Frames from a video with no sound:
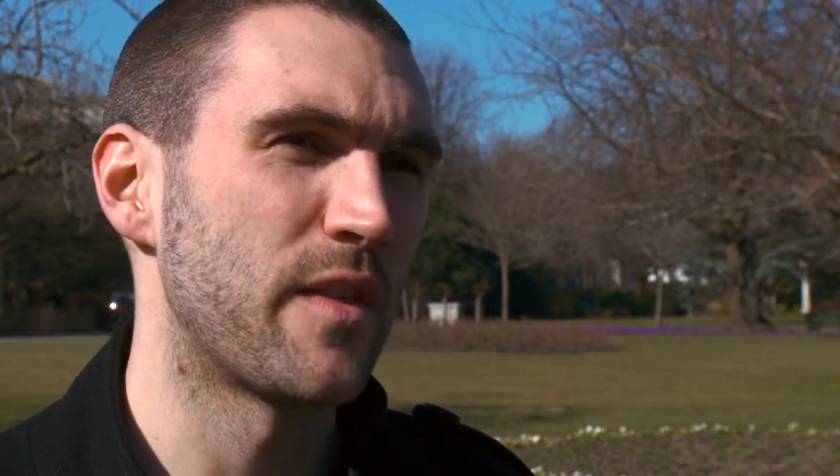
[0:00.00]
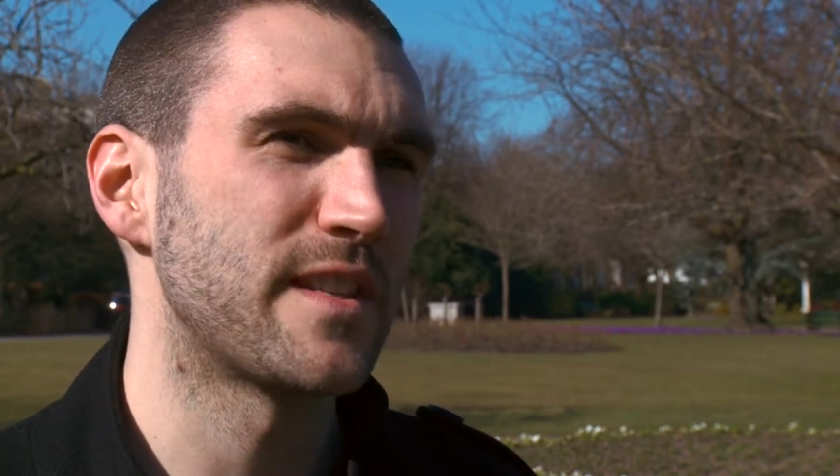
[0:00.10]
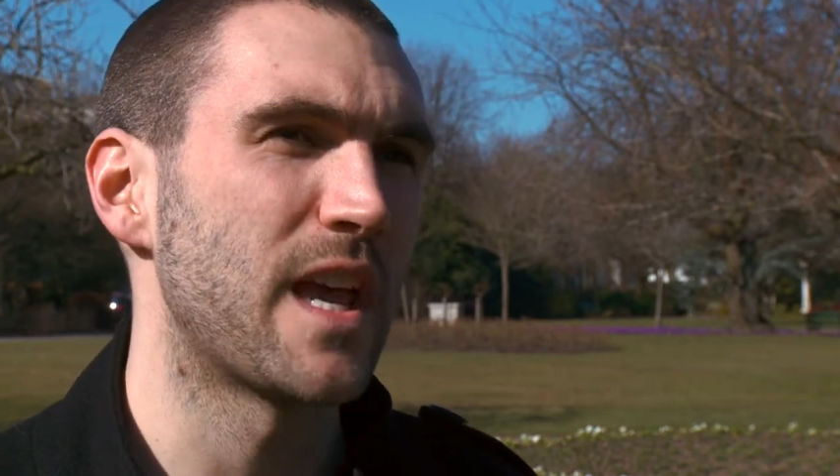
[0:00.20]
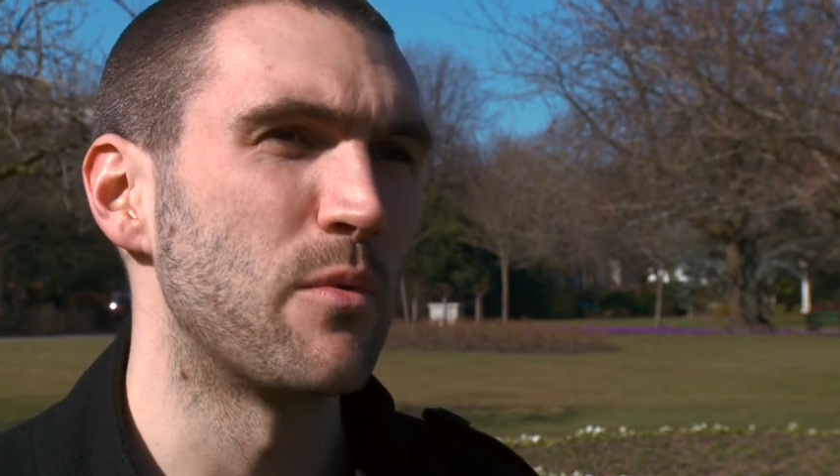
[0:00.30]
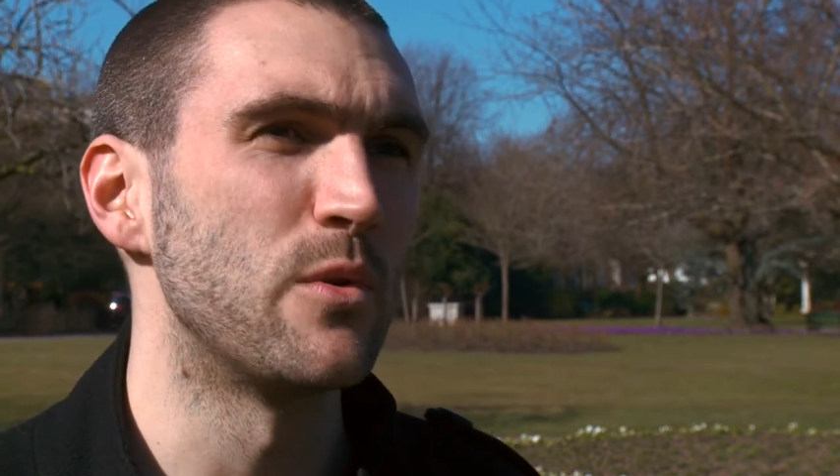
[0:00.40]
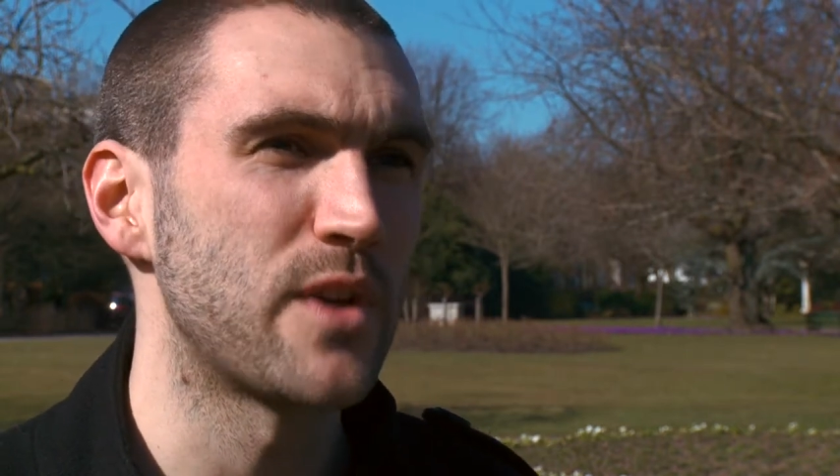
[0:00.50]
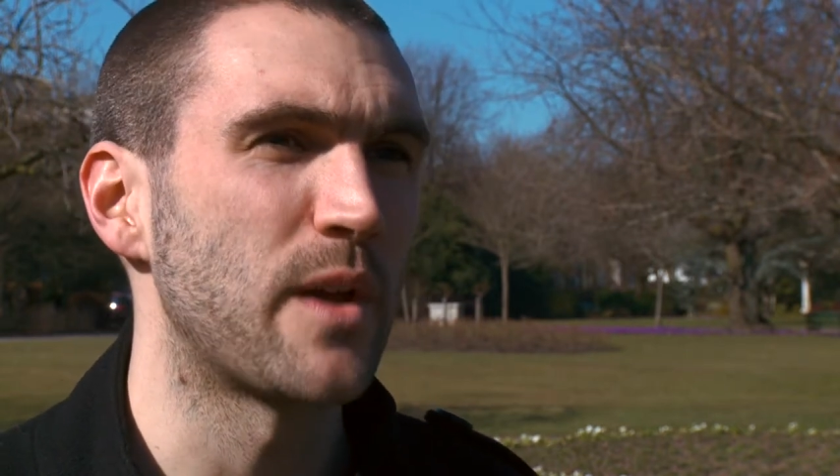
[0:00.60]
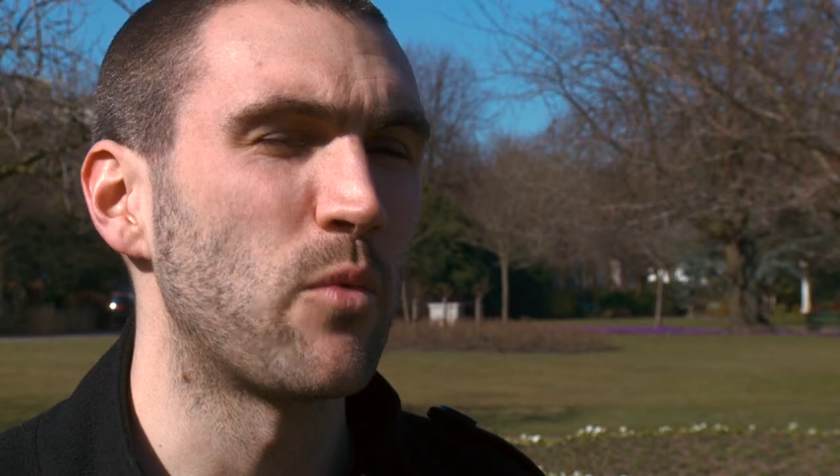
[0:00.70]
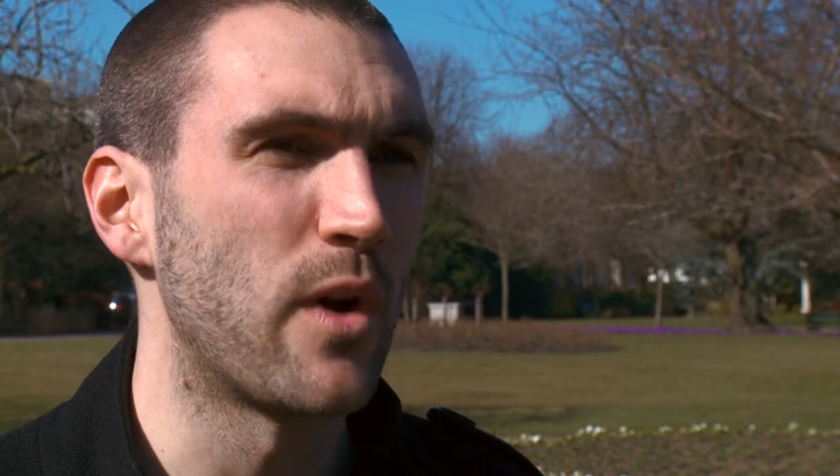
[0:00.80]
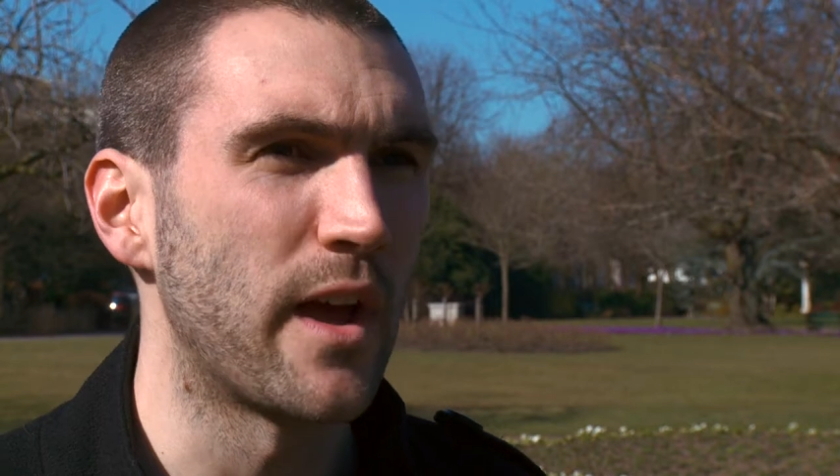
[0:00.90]
on the table
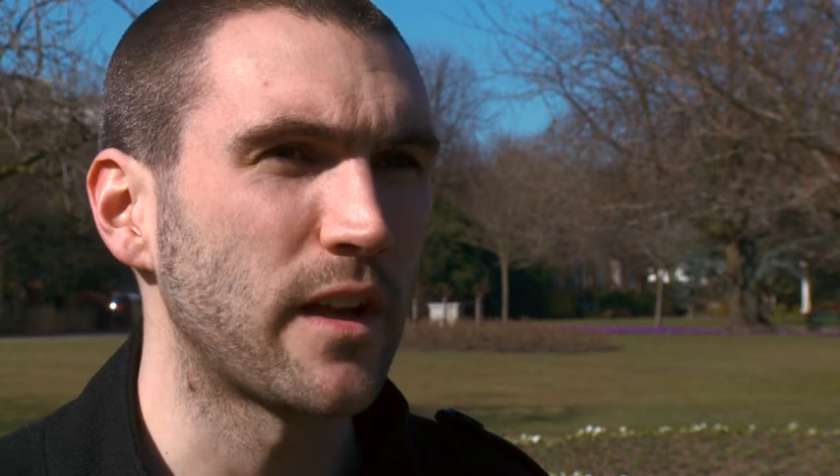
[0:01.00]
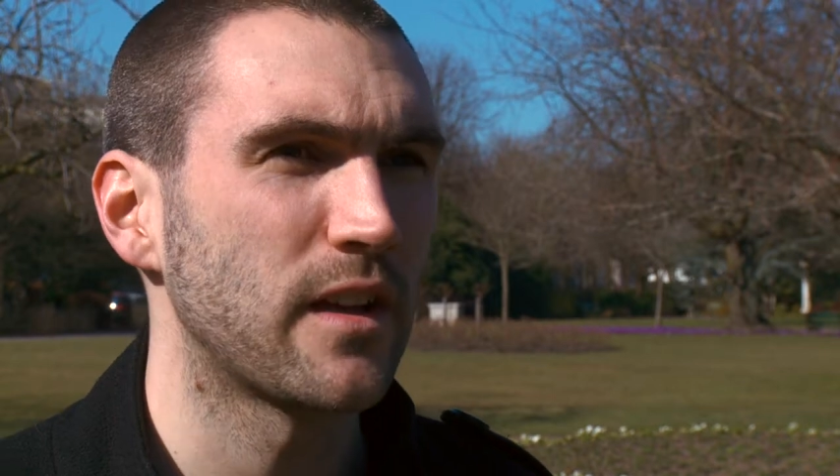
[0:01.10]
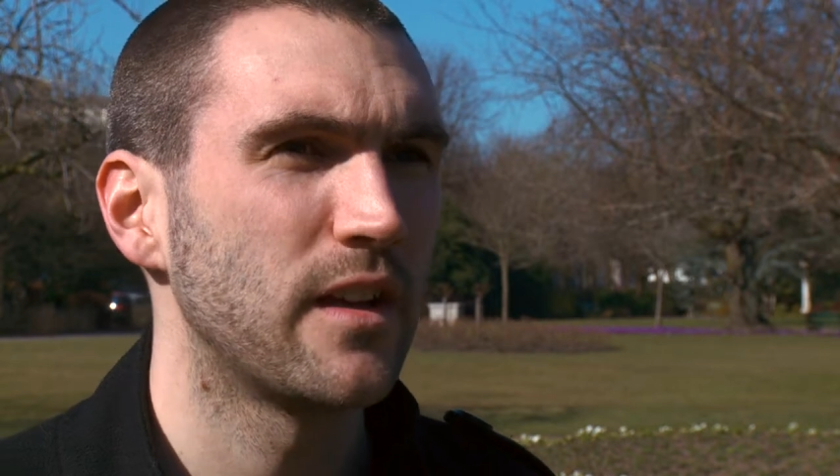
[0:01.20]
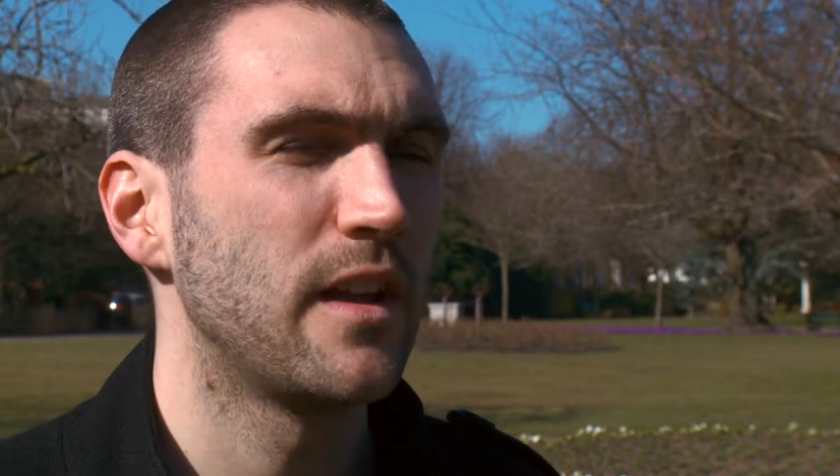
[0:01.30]
don't work.